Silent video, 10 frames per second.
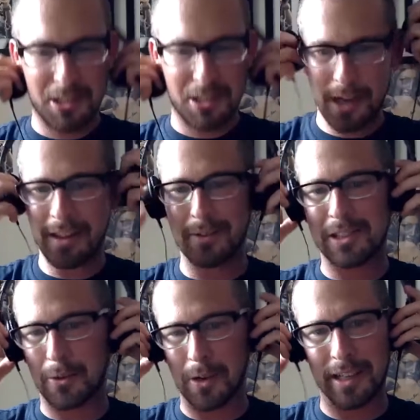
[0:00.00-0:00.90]

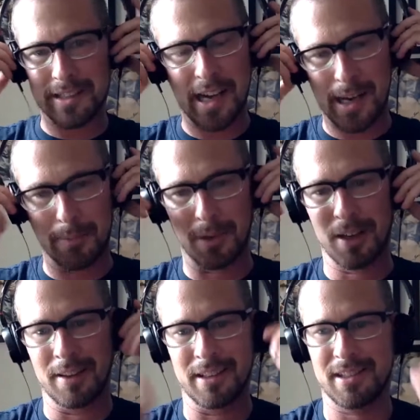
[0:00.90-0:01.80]
quite a time
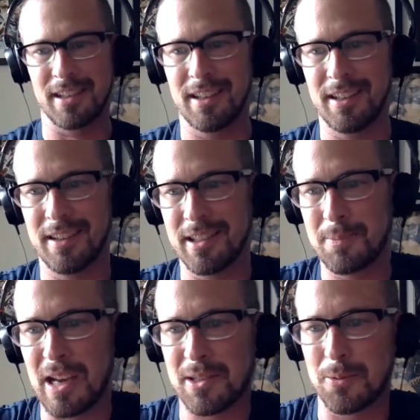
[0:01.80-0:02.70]
this
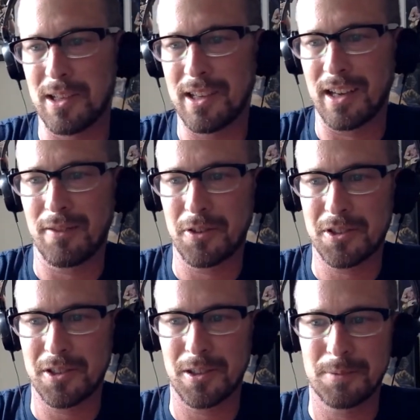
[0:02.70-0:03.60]
past weekend for
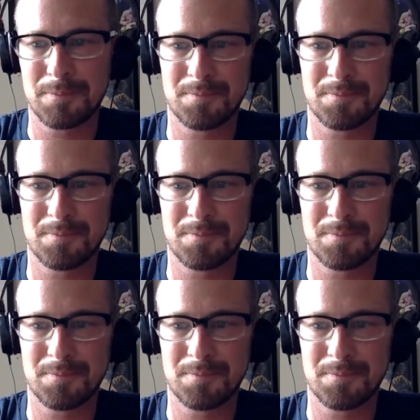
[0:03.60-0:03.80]
sure.